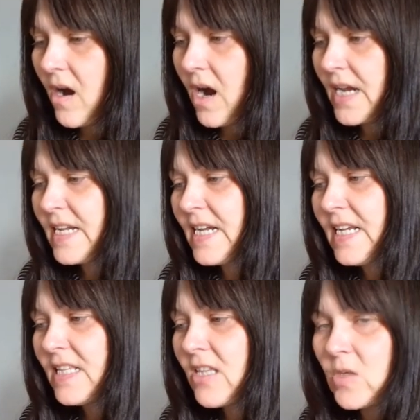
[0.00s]
I
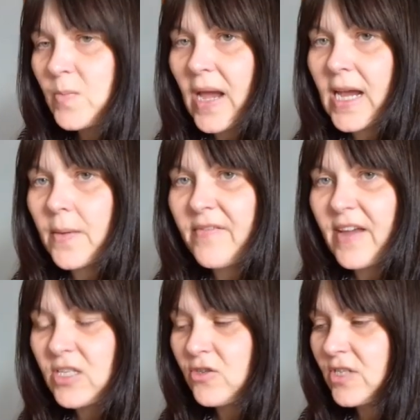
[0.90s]
need those backup of
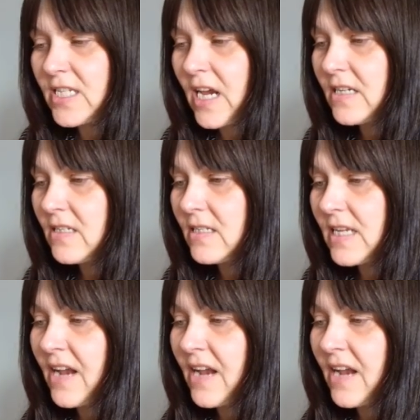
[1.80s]
extra sales.